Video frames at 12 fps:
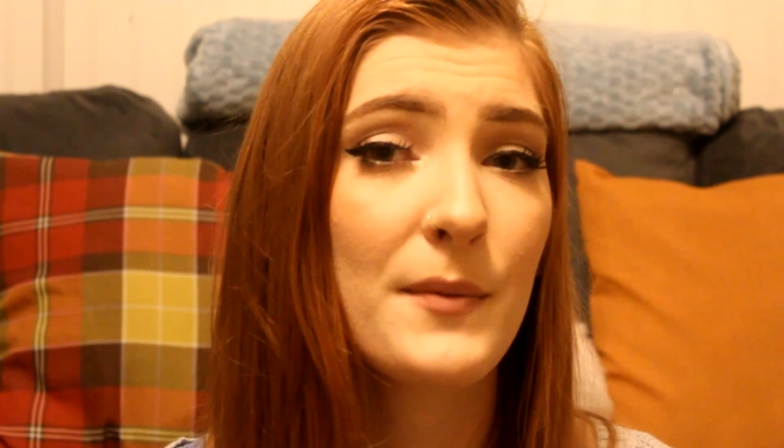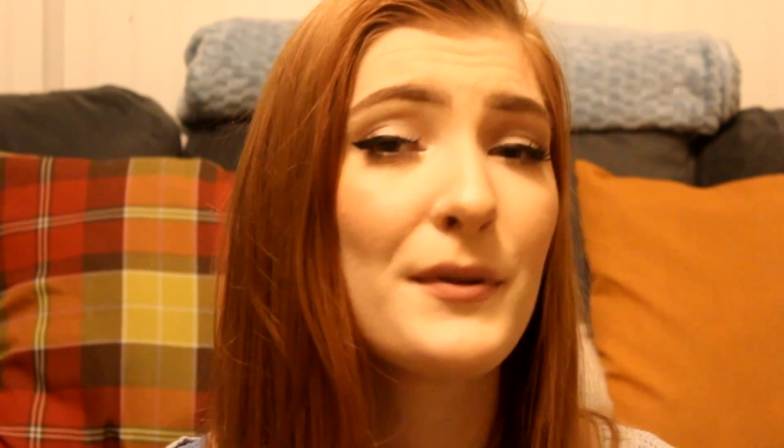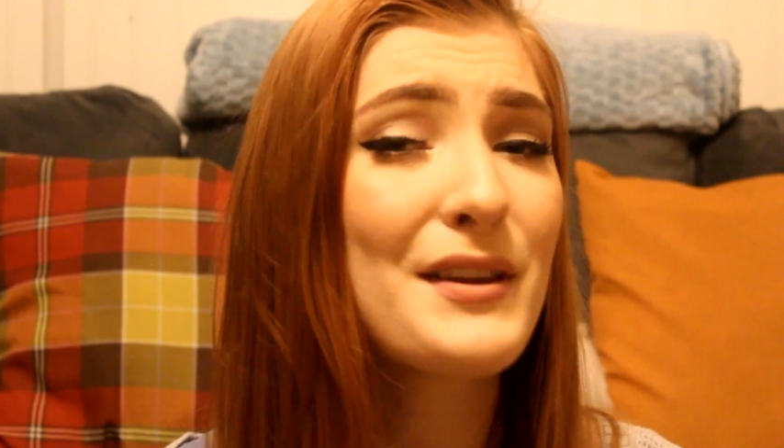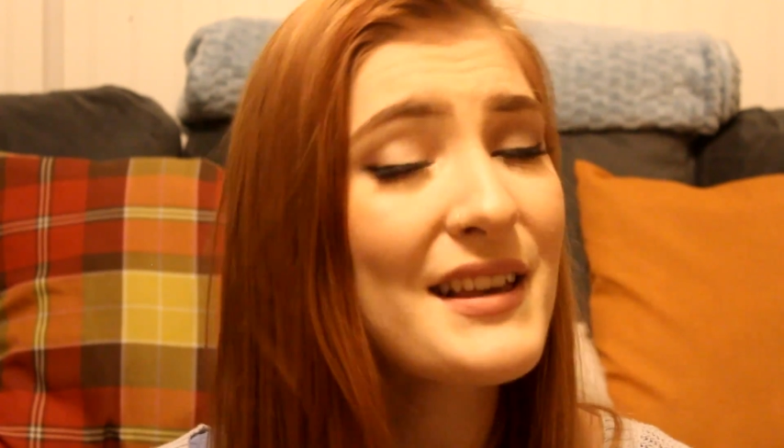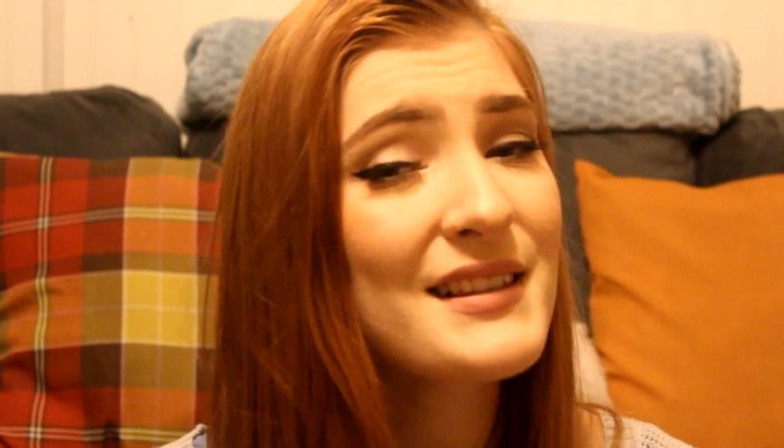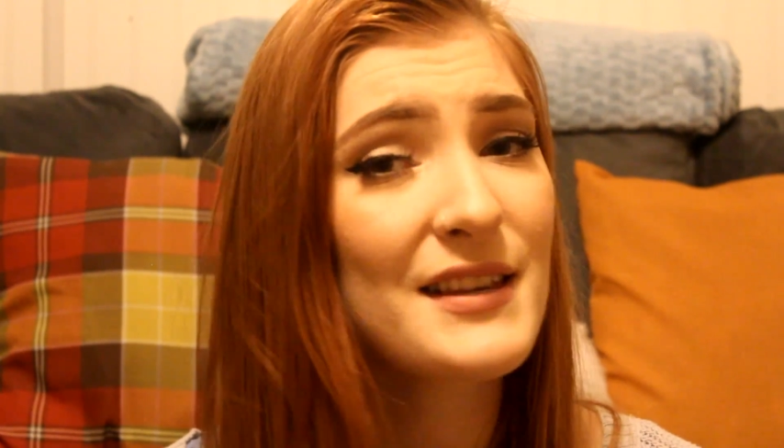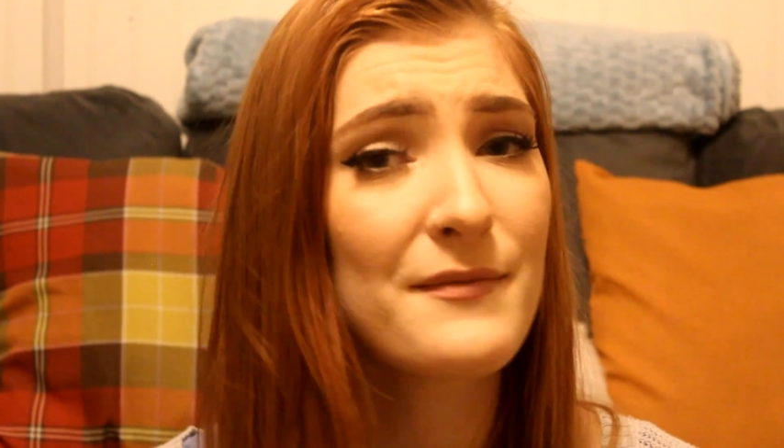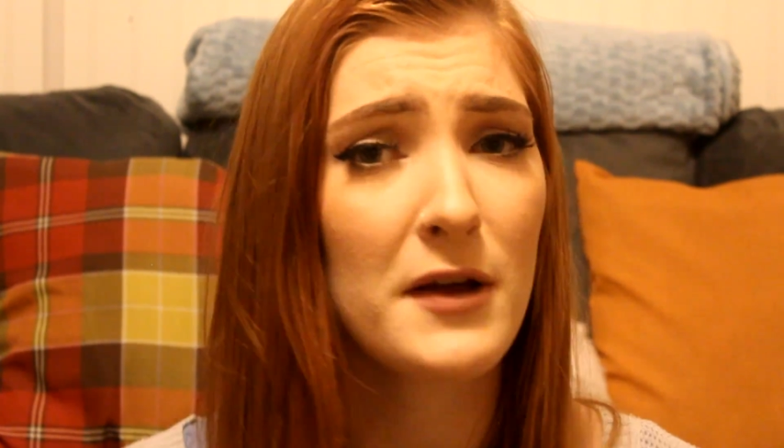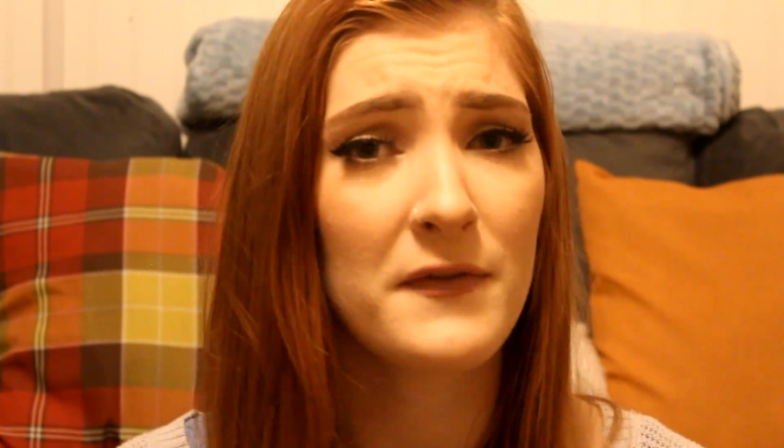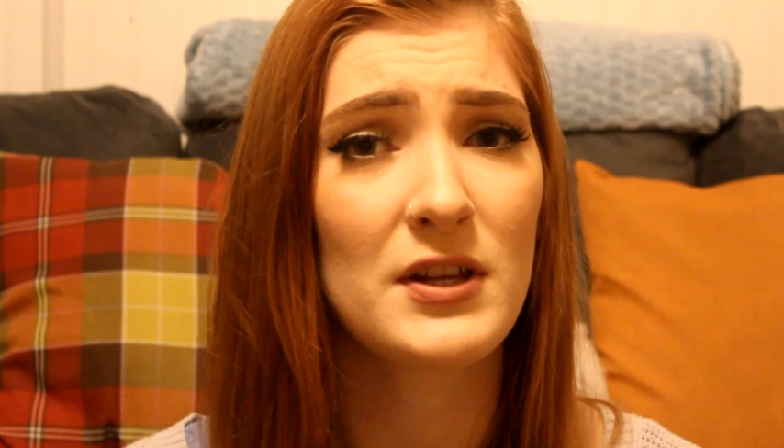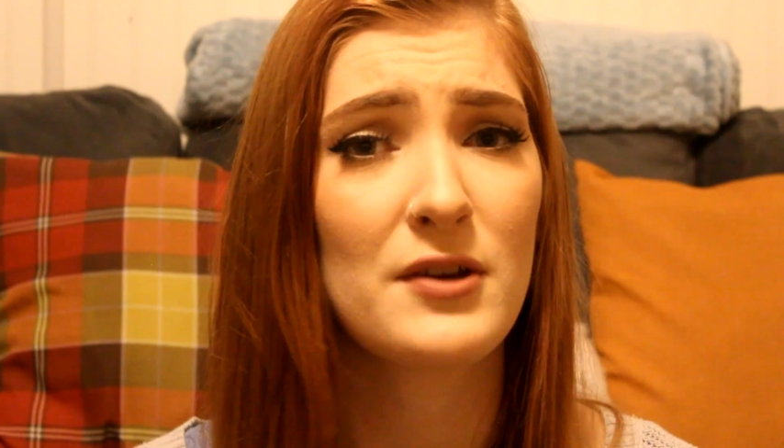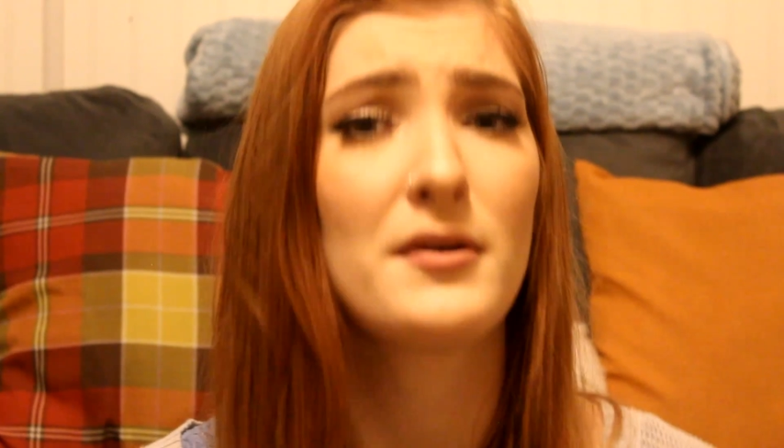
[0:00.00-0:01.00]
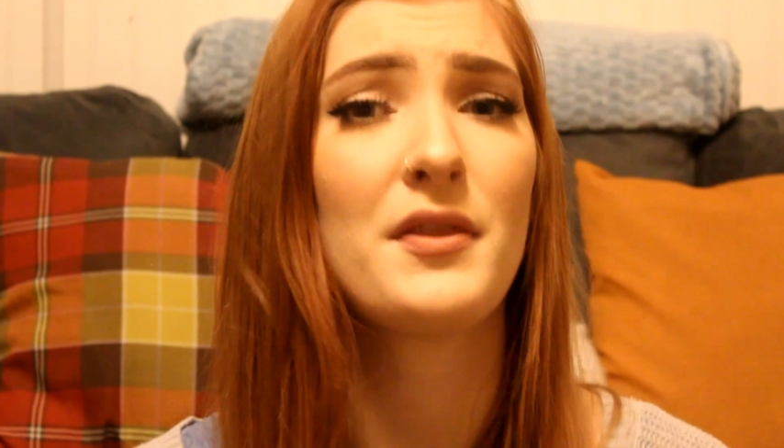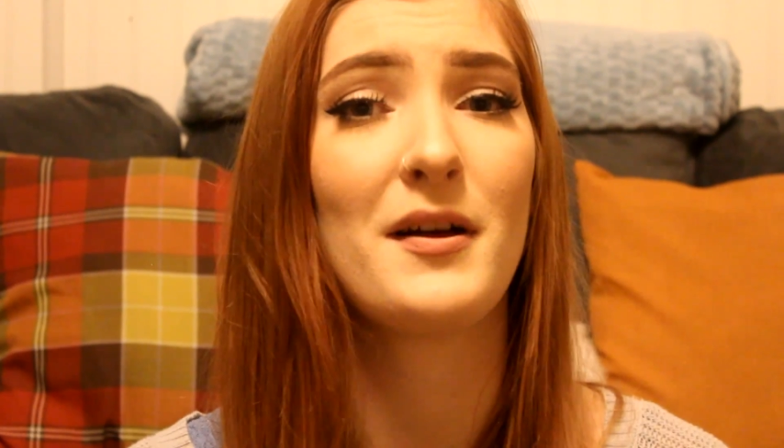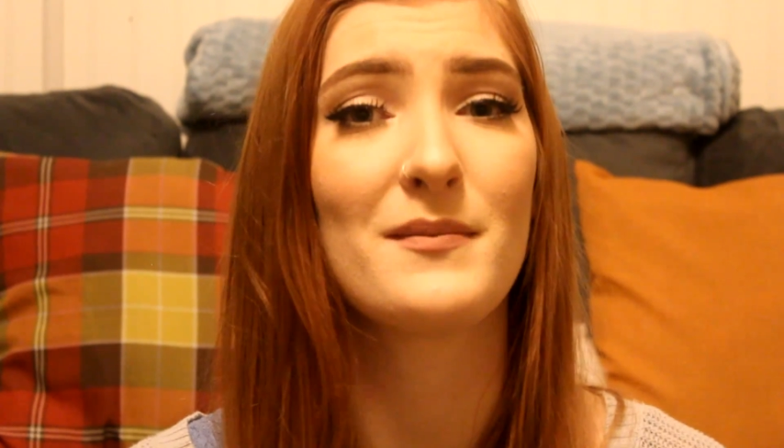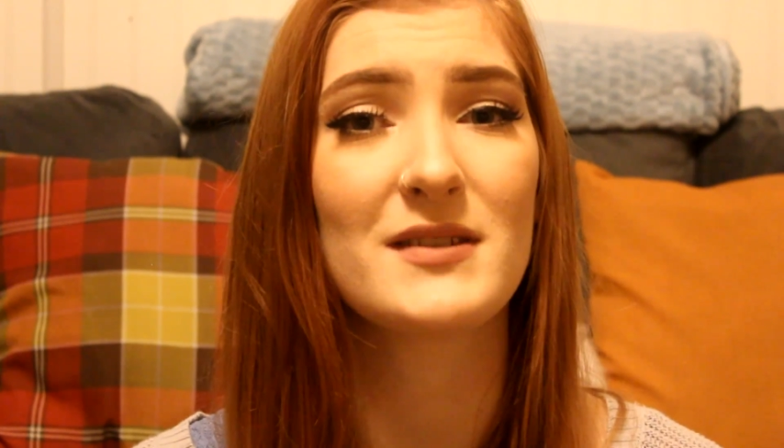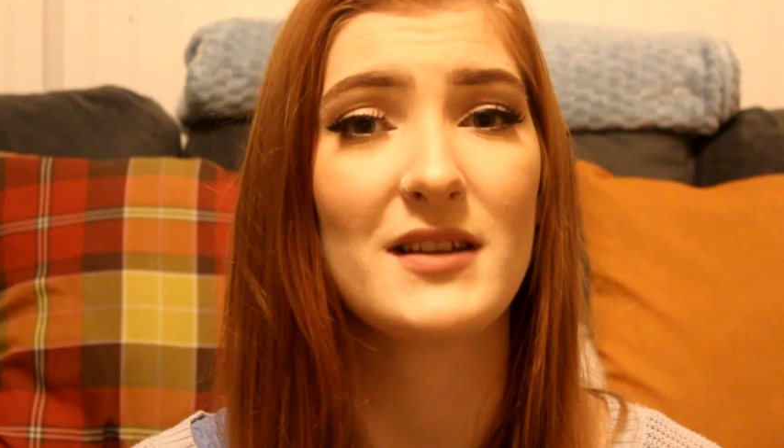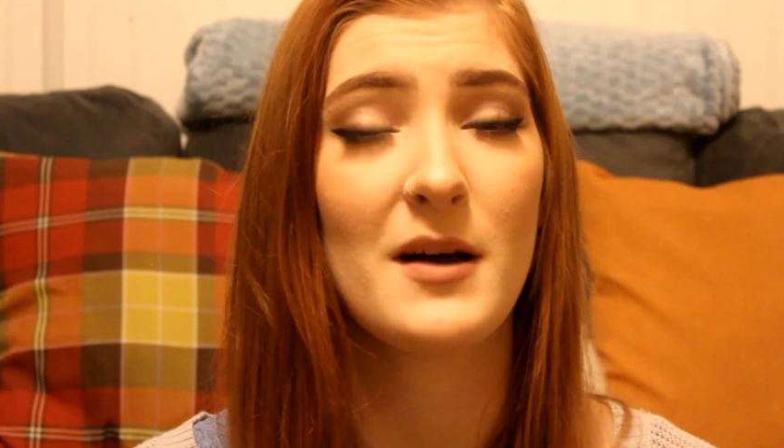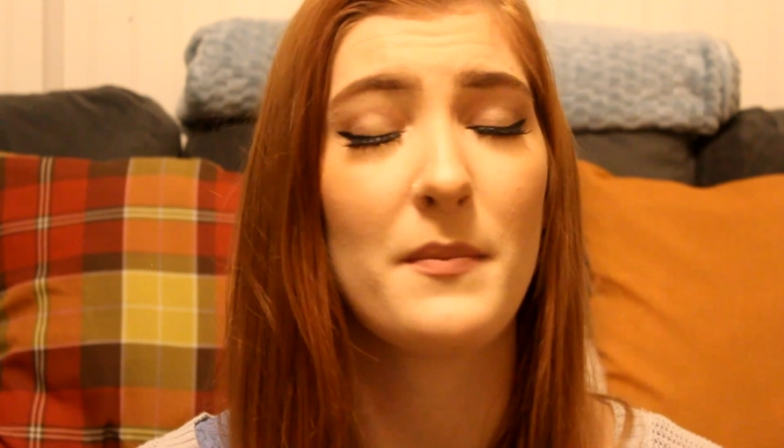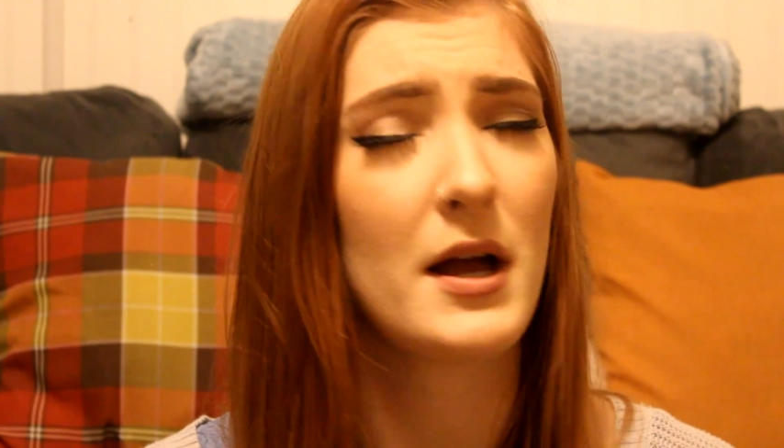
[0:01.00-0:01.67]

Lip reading: please give my video a thumbs up.